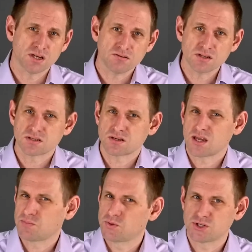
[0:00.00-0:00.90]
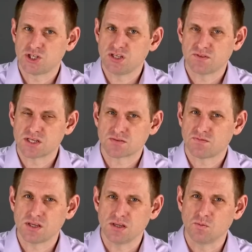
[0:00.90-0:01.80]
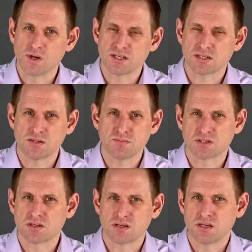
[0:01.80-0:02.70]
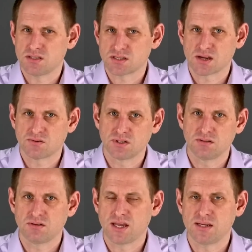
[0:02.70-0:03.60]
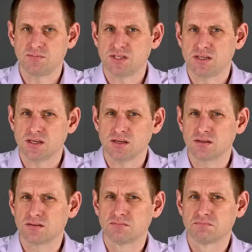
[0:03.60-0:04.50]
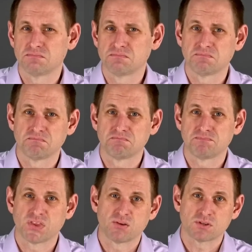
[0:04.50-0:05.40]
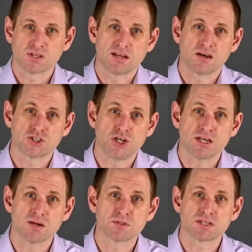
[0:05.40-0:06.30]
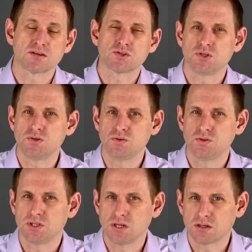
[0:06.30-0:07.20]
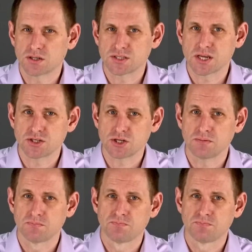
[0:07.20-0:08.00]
How does Apple achieve this feat when it seems that Intel and AMD can? Well, that largely comes down to the architecture.